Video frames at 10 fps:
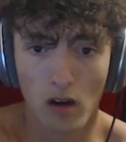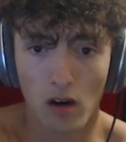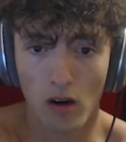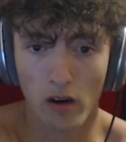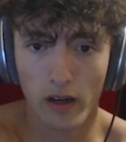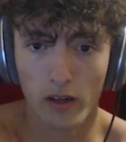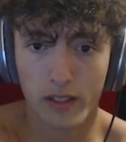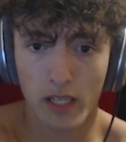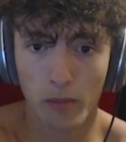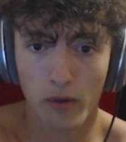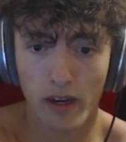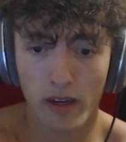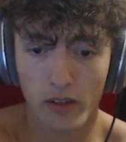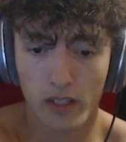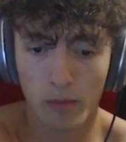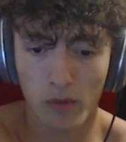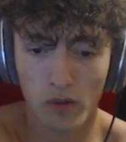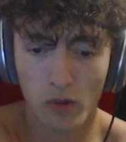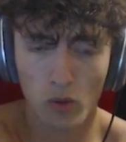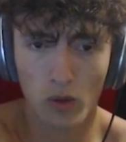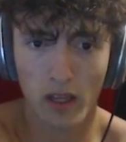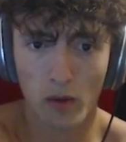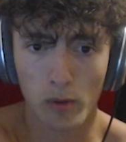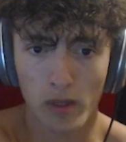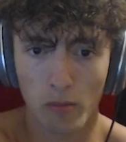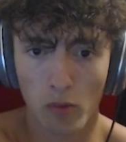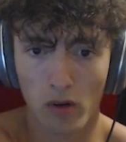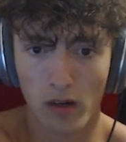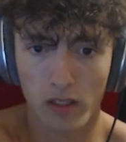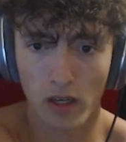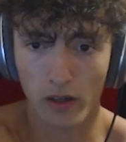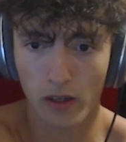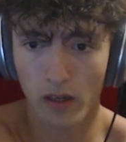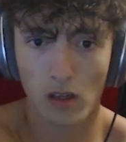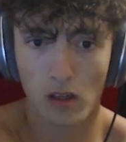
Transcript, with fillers: All right, good tumble there. Good tumble. Ooh, I thought we would get more. It's all good.